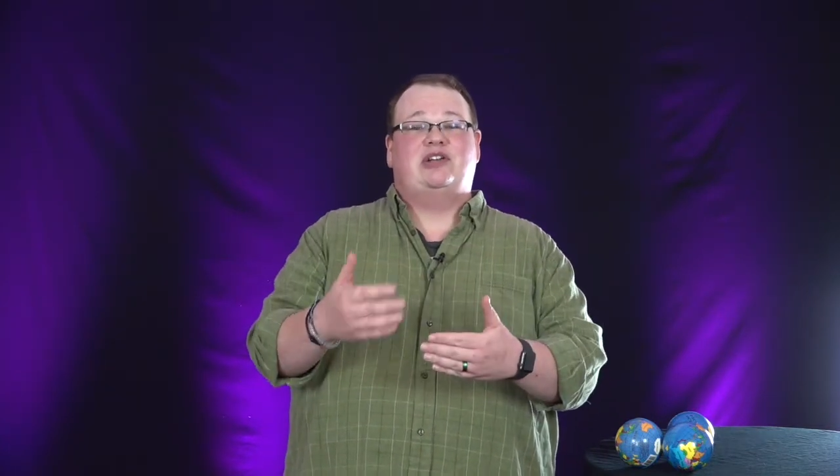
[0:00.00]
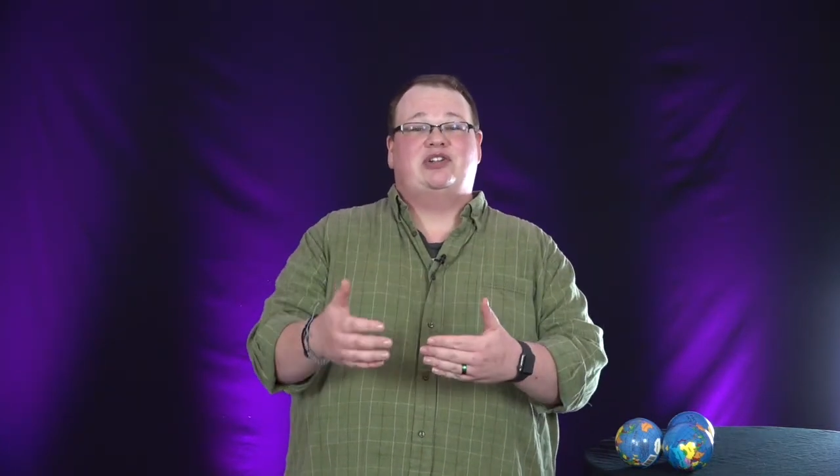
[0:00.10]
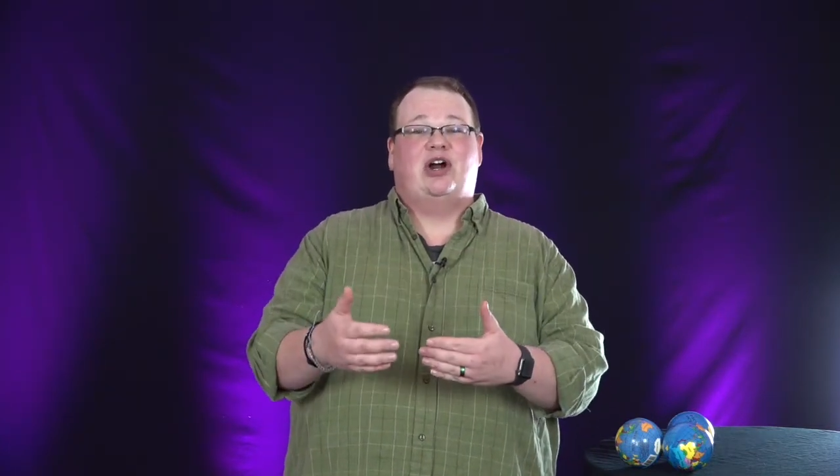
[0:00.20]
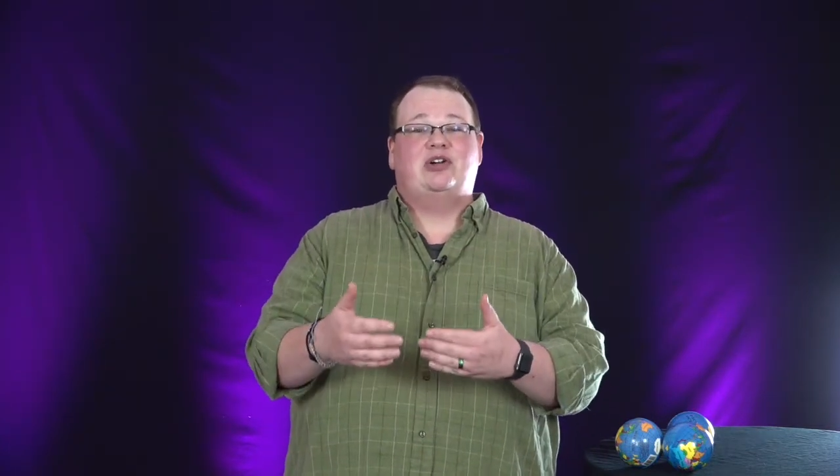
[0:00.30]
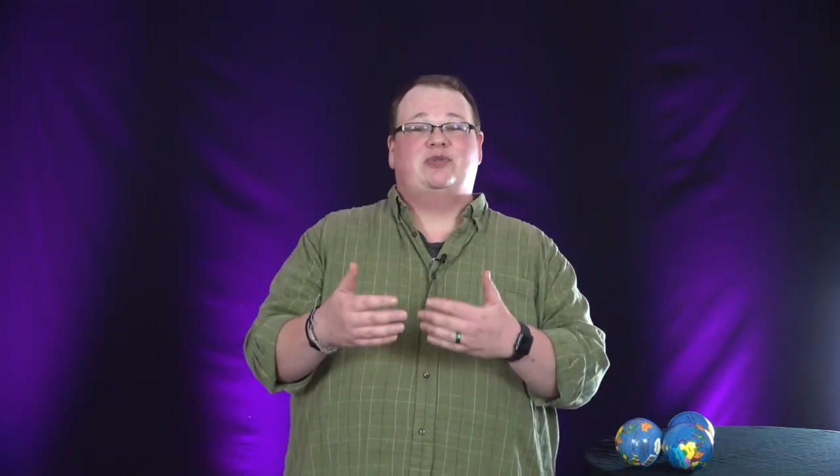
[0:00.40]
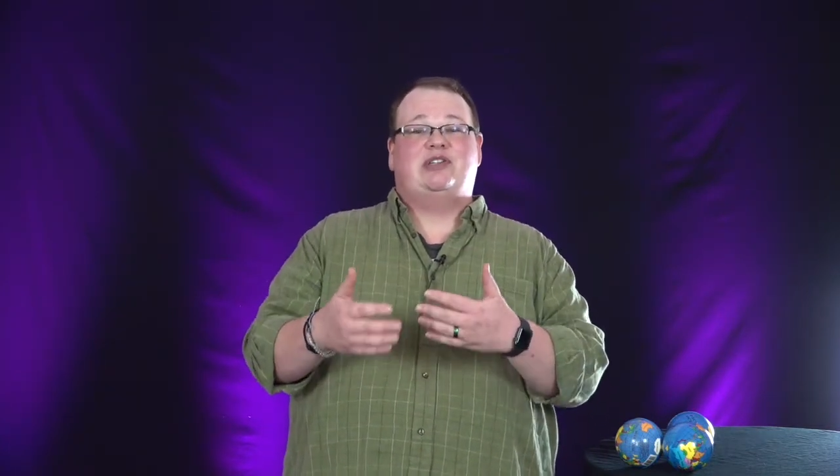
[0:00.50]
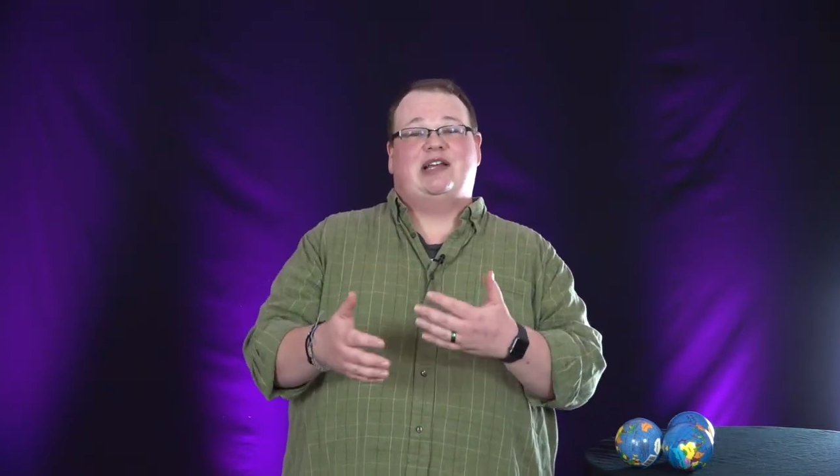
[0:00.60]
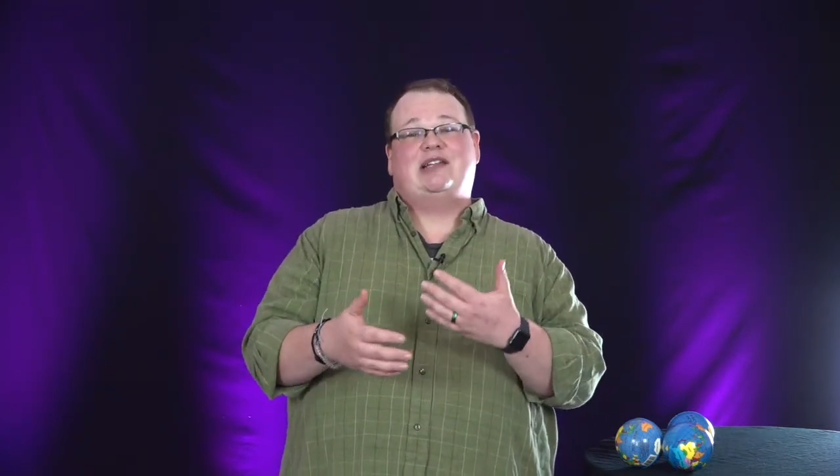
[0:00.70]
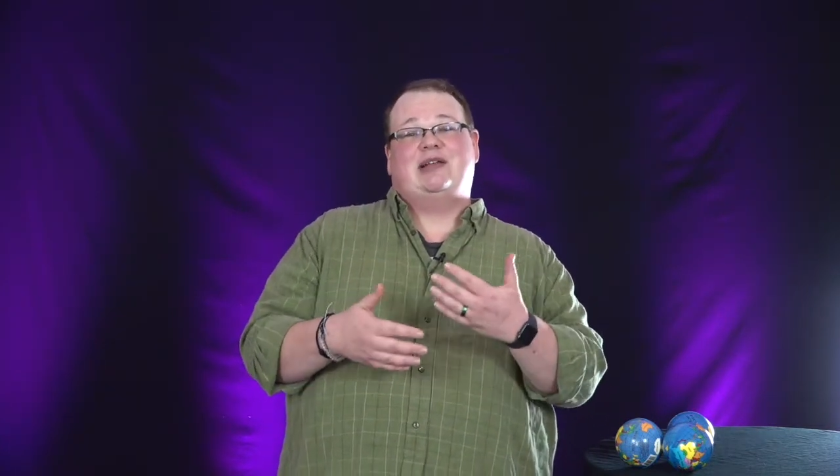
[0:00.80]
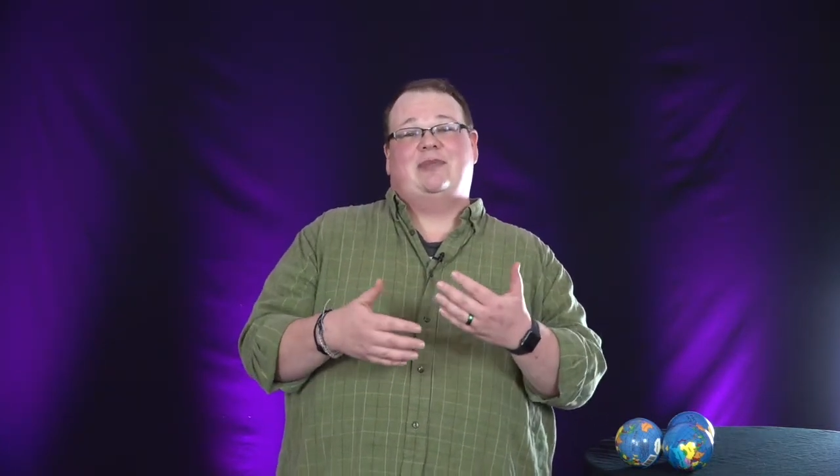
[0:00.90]
in charge would
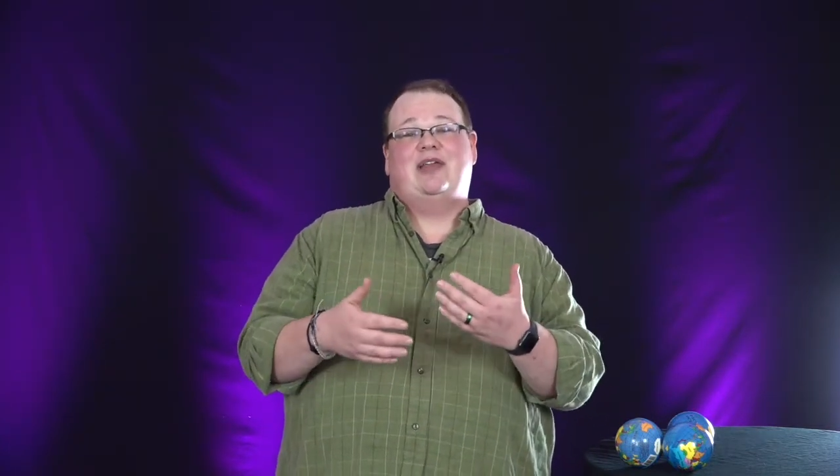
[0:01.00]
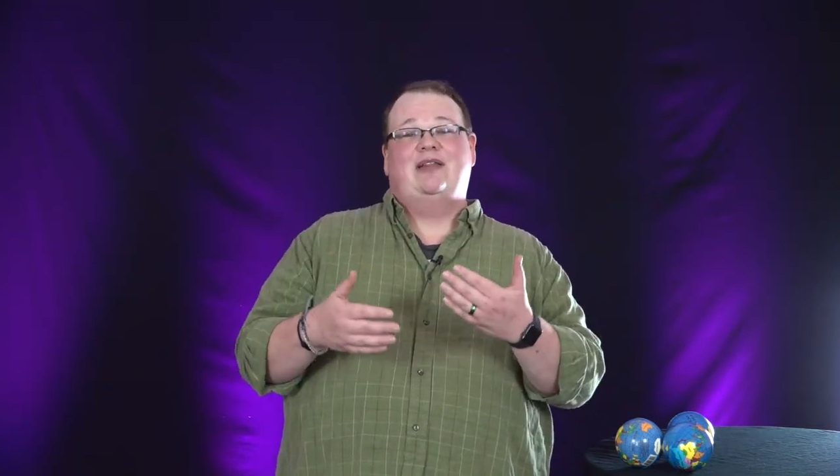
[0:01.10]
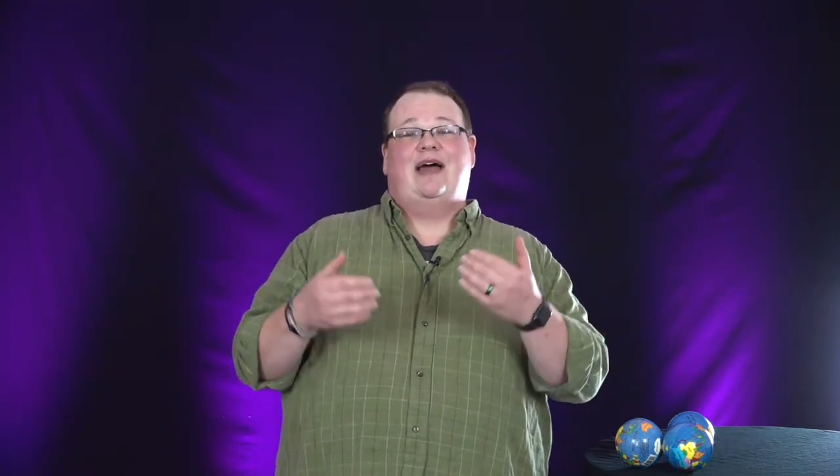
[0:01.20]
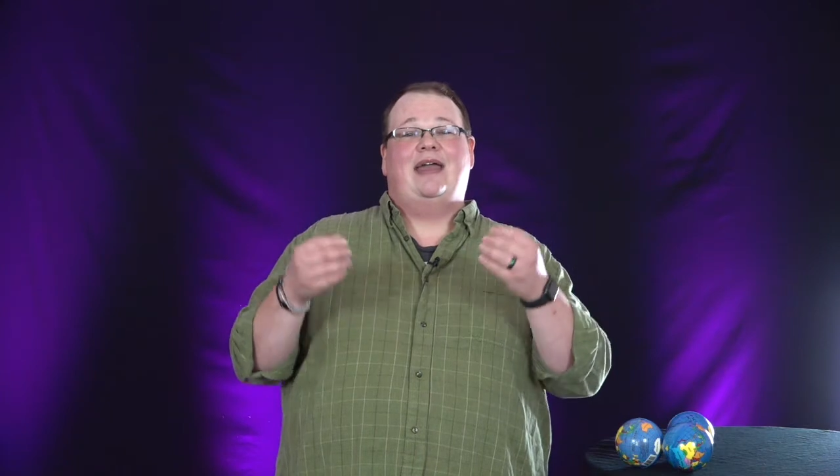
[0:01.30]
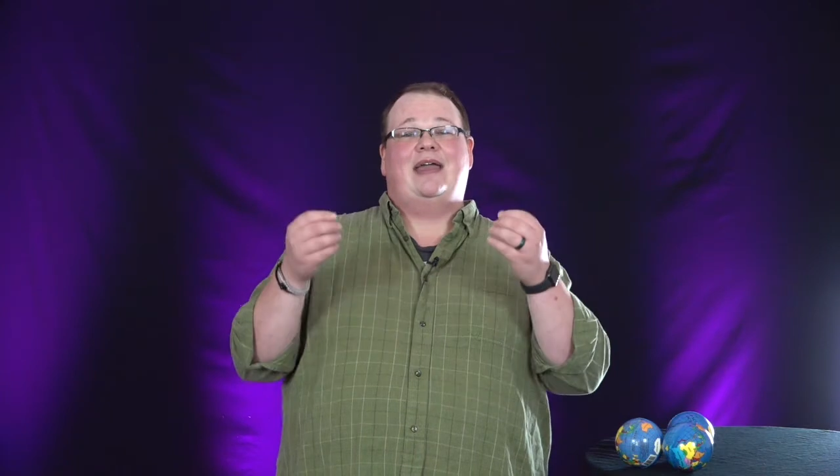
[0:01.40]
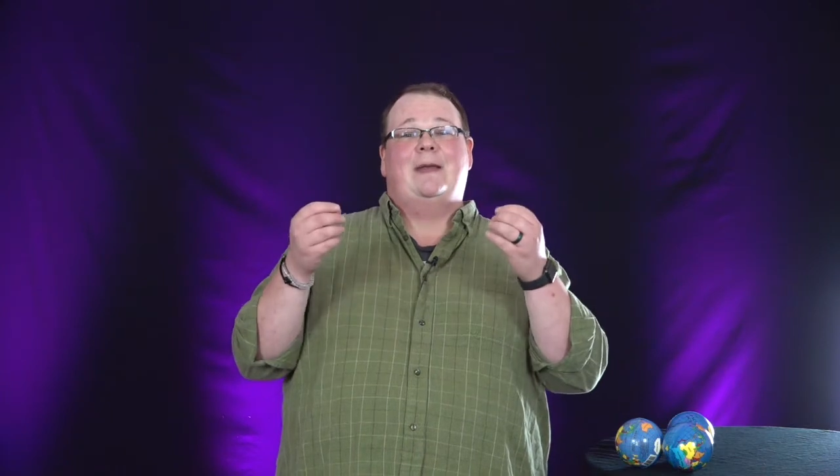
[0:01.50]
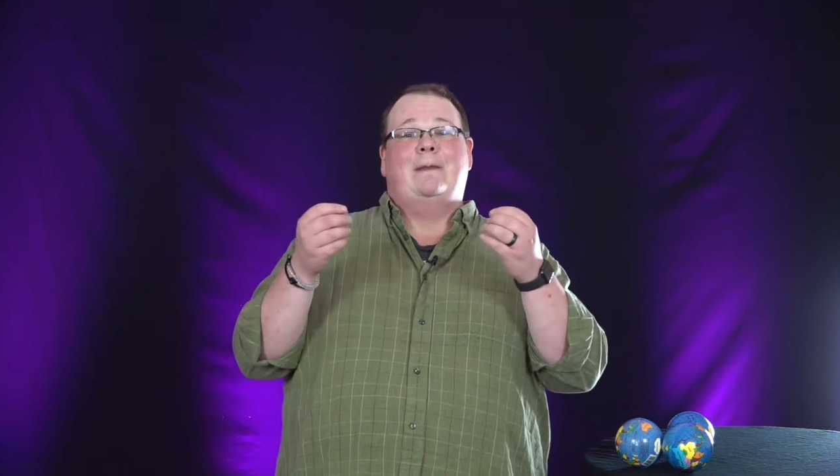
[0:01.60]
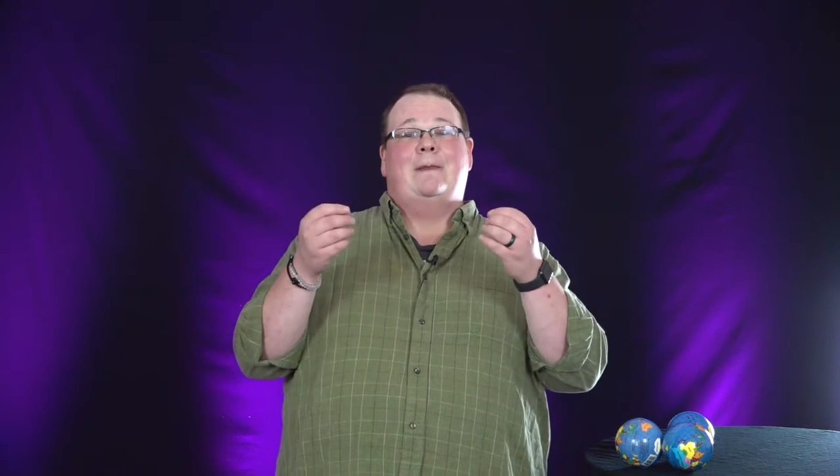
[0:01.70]
say something like,